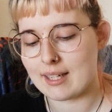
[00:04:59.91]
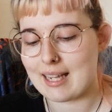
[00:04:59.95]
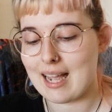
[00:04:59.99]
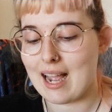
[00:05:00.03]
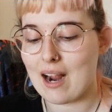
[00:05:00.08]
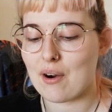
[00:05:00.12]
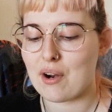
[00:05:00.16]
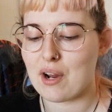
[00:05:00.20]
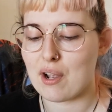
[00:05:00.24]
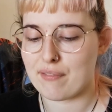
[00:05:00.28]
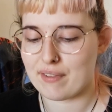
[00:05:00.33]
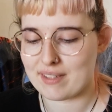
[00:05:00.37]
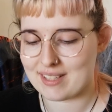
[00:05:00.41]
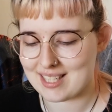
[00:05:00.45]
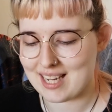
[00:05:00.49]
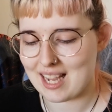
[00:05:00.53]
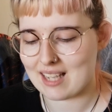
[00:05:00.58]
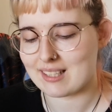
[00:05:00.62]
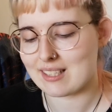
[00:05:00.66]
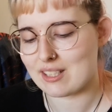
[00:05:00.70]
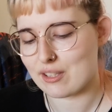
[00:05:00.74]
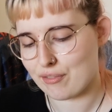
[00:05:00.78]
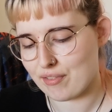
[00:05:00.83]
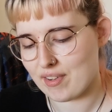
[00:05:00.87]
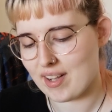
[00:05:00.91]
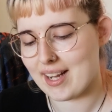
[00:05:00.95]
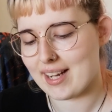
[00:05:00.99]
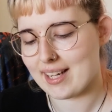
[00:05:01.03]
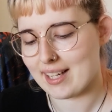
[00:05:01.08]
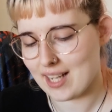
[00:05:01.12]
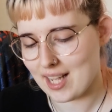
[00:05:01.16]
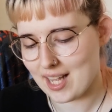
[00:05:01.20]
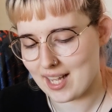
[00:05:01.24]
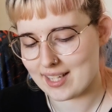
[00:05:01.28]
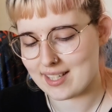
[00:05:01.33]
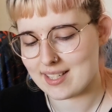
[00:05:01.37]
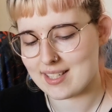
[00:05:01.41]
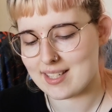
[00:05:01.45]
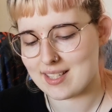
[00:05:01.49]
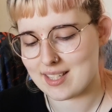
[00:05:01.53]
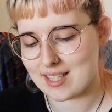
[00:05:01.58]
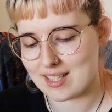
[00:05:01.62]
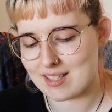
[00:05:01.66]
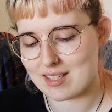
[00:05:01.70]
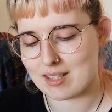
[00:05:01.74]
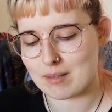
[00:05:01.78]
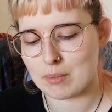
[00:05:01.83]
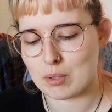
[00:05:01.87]
carry off a death-defying
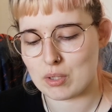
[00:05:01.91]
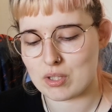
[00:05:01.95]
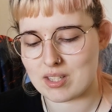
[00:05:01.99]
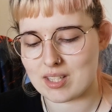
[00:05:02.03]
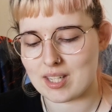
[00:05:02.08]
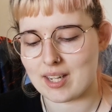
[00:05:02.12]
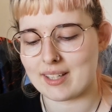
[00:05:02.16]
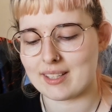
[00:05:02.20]
heist into the most